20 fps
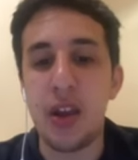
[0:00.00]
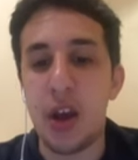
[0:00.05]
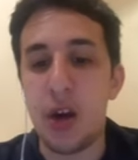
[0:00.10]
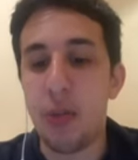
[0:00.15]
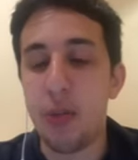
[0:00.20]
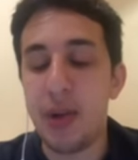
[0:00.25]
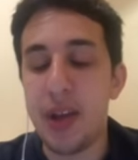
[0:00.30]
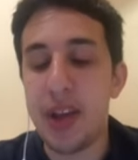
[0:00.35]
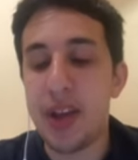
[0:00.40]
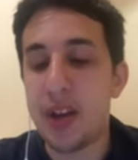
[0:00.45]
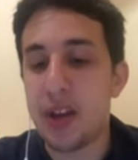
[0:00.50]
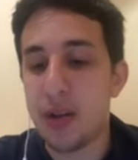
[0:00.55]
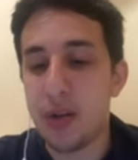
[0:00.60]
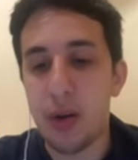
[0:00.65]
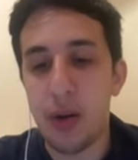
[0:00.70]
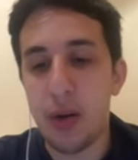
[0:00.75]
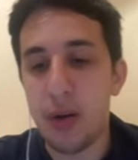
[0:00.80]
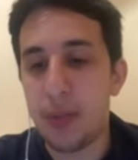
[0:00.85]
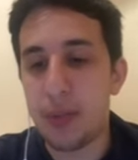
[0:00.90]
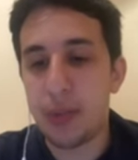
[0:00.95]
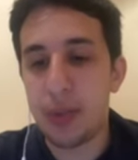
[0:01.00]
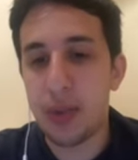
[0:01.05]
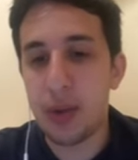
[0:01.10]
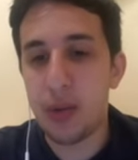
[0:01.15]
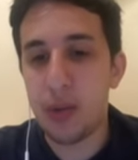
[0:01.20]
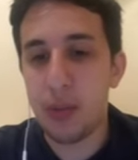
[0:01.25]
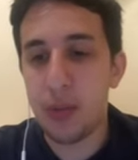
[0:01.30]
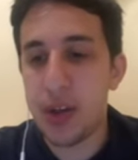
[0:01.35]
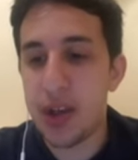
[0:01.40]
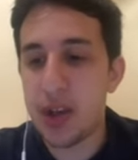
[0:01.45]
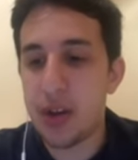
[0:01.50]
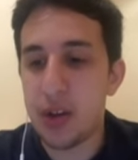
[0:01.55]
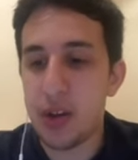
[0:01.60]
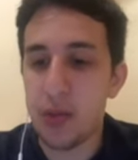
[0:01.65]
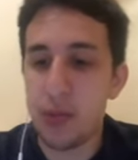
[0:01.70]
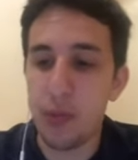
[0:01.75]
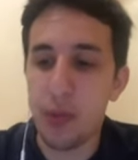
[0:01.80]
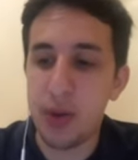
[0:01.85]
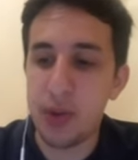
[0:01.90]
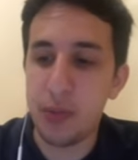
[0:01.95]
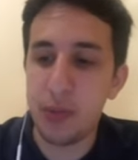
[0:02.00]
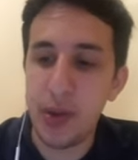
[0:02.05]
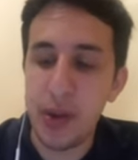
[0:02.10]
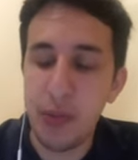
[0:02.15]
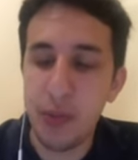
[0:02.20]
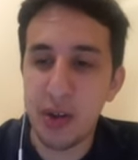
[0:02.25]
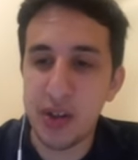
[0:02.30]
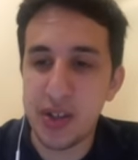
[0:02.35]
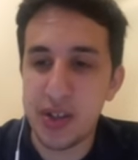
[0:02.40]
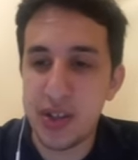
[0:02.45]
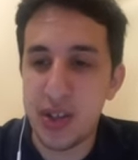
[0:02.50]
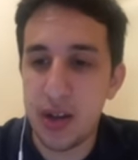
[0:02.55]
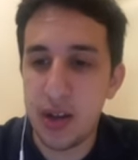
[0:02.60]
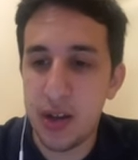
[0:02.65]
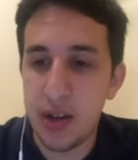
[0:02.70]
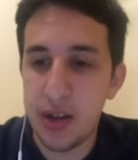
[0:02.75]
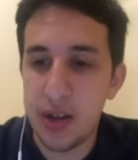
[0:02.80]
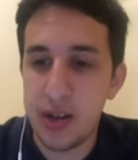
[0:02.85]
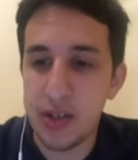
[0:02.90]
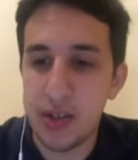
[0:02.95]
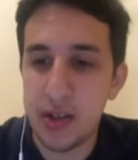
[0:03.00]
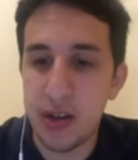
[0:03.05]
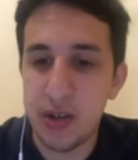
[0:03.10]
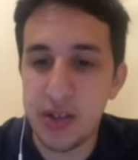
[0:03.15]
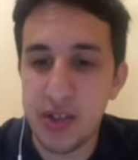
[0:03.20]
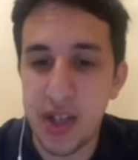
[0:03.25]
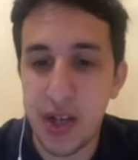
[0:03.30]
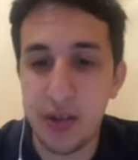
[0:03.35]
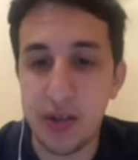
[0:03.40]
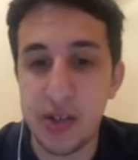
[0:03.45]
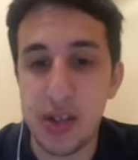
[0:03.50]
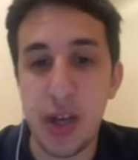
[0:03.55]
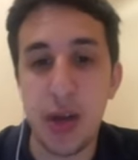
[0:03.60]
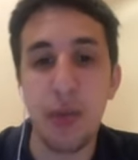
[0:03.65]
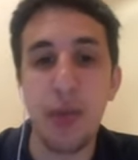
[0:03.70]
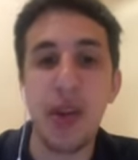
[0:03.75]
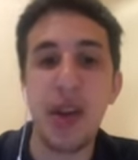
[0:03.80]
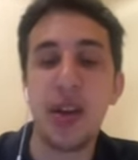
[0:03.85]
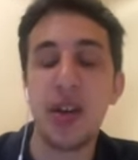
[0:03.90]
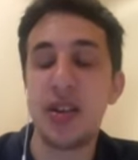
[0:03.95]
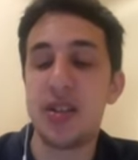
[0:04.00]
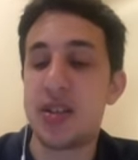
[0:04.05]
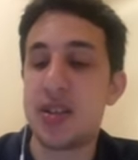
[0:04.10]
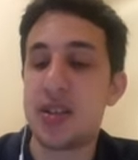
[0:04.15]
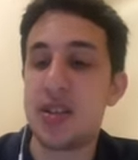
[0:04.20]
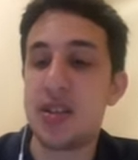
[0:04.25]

know, we want Lo Celso, and we could